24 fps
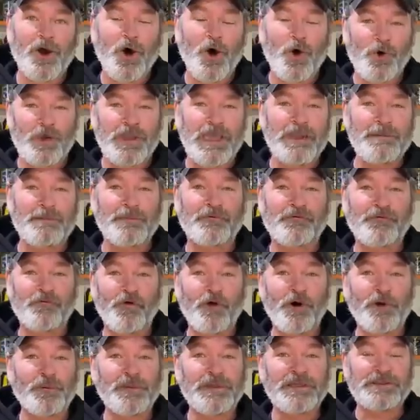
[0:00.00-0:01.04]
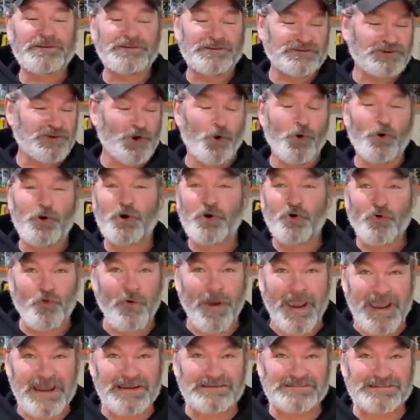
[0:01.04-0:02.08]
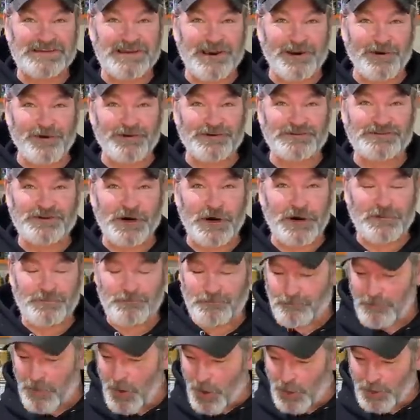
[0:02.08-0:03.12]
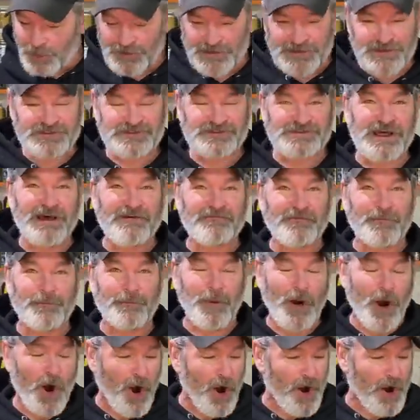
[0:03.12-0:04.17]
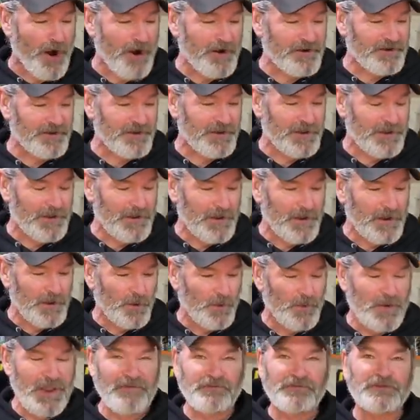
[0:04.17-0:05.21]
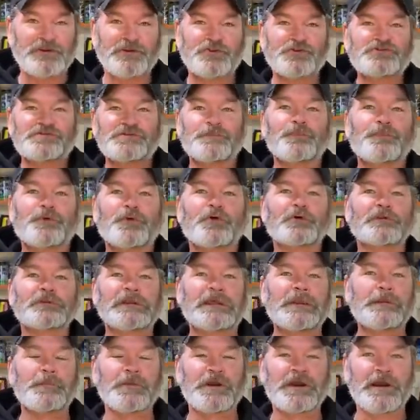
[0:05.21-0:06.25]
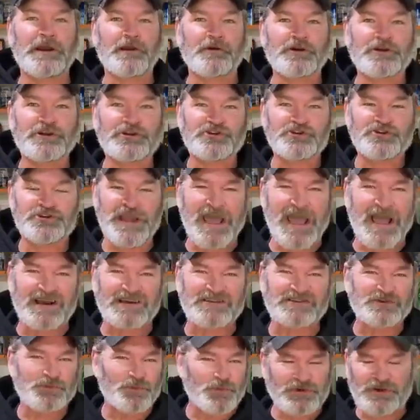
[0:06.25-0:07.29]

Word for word: Okay, before we just go crazy here and start pulling stuff apart, we have to do some preliminary checks.